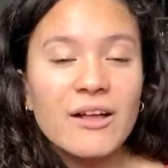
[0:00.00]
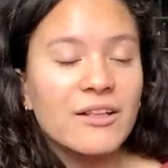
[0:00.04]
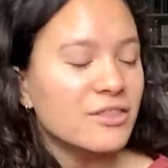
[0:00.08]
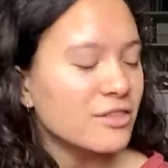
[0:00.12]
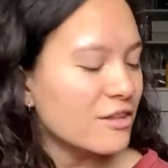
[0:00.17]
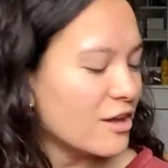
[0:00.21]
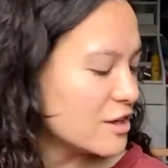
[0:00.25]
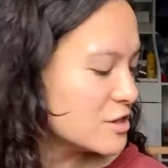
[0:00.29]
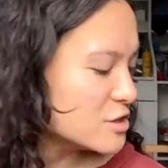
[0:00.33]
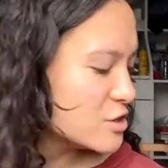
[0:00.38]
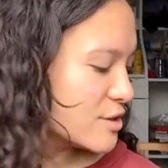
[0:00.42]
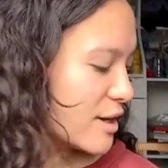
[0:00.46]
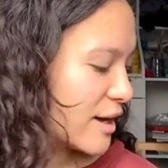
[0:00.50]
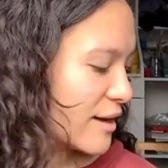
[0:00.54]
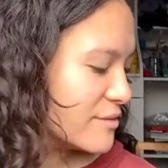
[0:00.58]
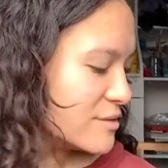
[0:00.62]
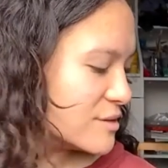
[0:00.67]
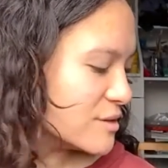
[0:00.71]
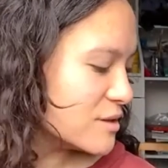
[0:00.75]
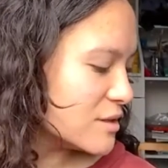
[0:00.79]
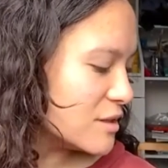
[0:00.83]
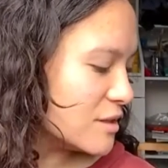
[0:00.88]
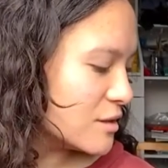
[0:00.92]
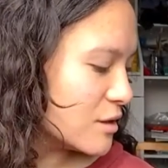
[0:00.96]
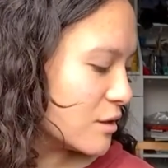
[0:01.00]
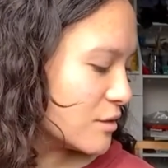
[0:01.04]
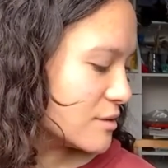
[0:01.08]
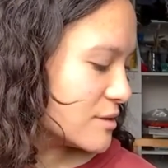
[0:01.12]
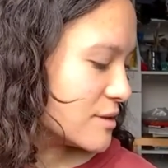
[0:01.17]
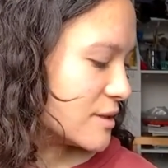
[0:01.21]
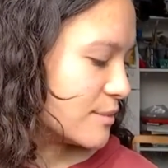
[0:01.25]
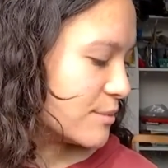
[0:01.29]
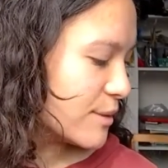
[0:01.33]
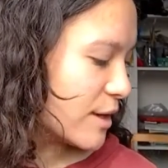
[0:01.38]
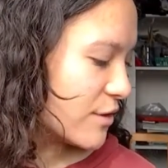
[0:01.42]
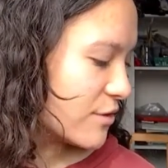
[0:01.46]
Long drives with you don't
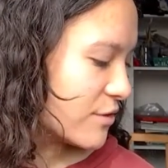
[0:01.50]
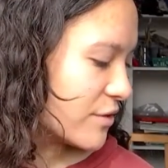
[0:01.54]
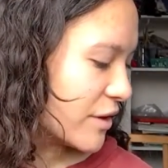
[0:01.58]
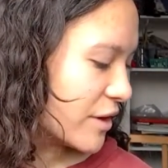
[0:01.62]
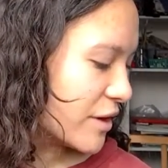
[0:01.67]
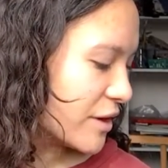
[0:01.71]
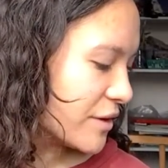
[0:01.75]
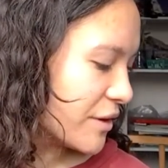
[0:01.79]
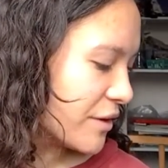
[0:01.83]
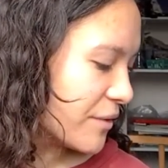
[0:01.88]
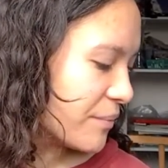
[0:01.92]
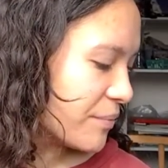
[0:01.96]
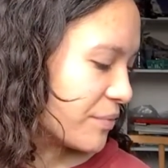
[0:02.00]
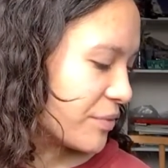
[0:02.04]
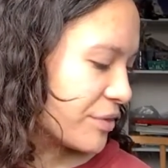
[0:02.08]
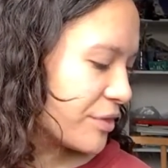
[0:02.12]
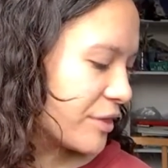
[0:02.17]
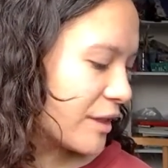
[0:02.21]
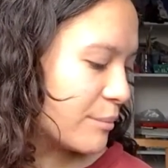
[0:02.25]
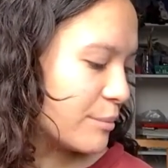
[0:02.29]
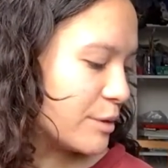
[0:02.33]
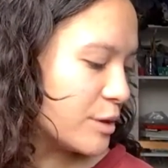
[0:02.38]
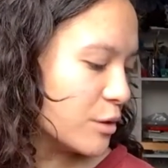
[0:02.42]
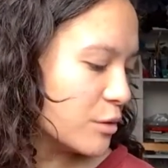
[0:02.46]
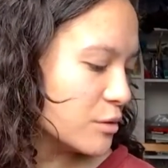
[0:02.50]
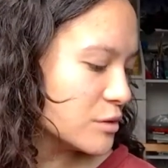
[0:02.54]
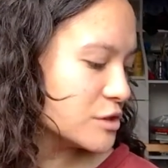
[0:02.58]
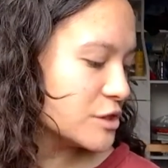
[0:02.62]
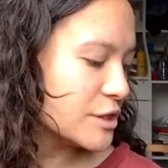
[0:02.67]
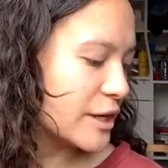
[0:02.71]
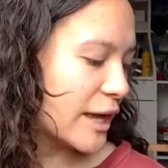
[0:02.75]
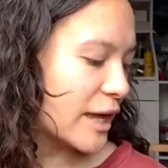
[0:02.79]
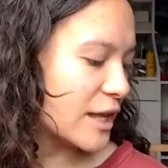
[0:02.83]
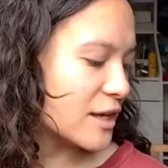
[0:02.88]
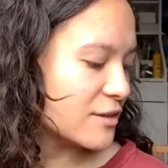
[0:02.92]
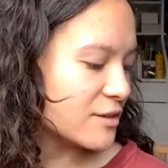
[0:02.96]
seem that far. Let me hold your
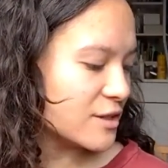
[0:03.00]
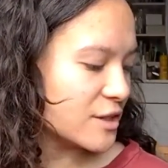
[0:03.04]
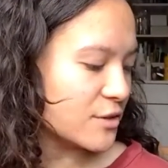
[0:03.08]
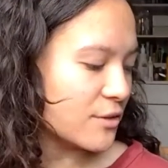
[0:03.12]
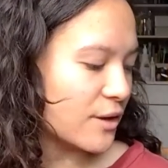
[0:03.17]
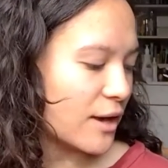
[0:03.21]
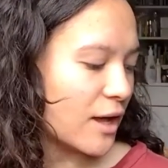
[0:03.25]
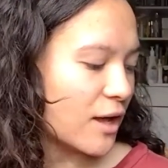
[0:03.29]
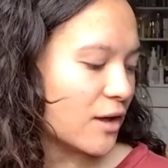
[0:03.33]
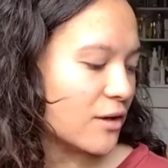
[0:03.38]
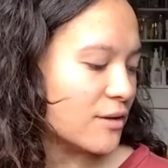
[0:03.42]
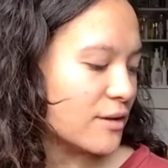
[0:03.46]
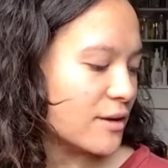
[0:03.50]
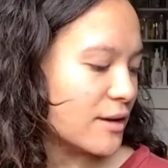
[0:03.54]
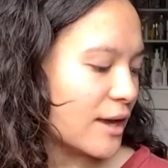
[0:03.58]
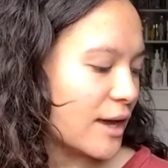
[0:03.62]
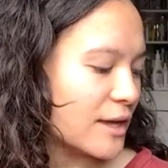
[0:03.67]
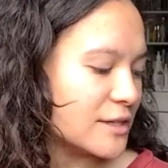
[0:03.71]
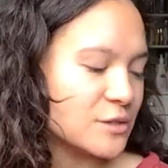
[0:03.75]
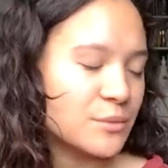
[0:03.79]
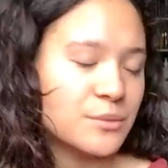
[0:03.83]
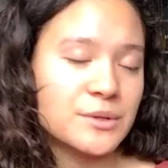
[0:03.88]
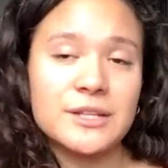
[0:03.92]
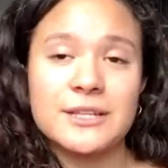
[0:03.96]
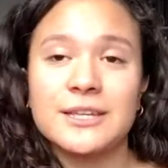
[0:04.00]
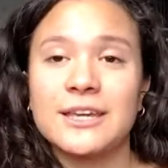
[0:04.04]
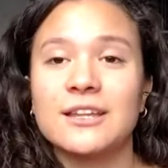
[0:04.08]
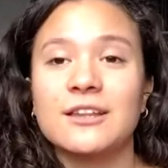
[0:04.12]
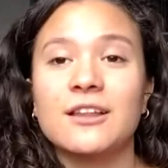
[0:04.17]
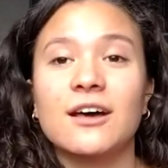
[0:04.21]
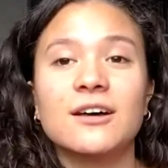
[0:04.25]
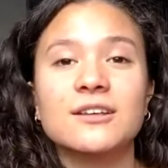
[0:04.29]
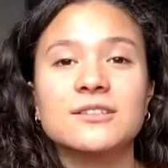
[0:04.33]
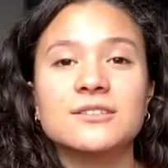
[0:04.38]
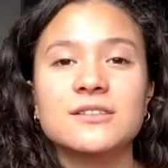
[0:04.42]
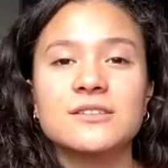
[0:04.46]
hand in the crowd. I don't want to get
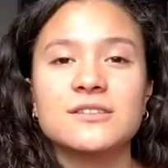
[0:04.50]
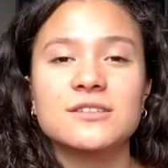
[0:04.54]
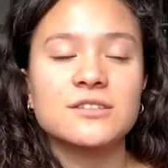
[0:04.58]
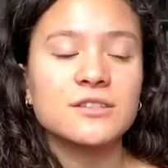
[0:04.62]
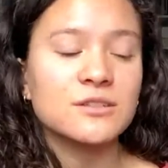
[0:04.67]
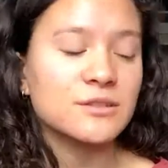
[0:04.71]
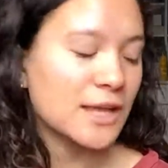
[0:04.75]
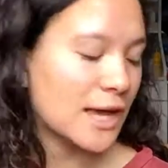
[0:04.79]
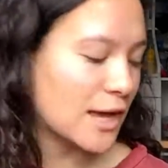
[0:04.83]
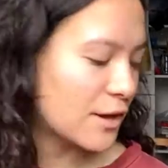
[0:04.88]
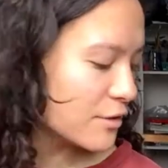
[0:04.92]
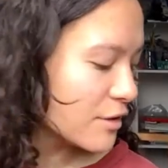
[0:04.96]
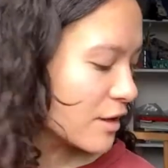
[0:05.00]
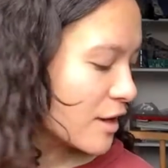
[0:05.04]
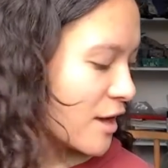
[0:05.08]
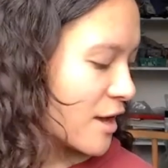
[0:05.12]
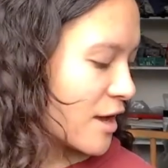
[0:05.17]
lost, it's too loud.